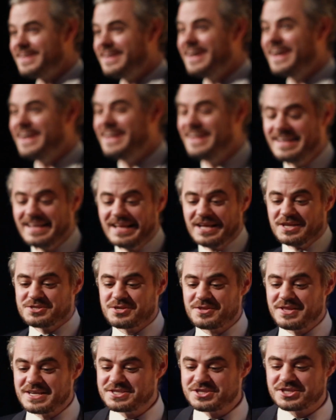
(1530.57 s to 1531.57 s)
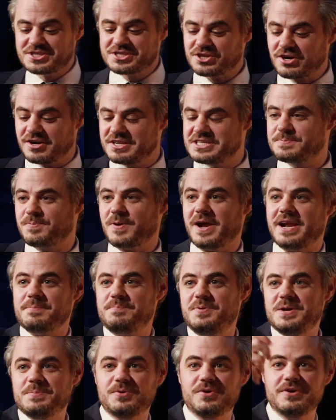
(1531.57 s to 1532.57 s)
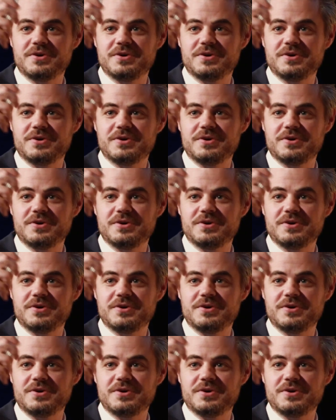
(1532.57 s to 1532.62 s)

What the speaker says: Okay? So this just started spreading.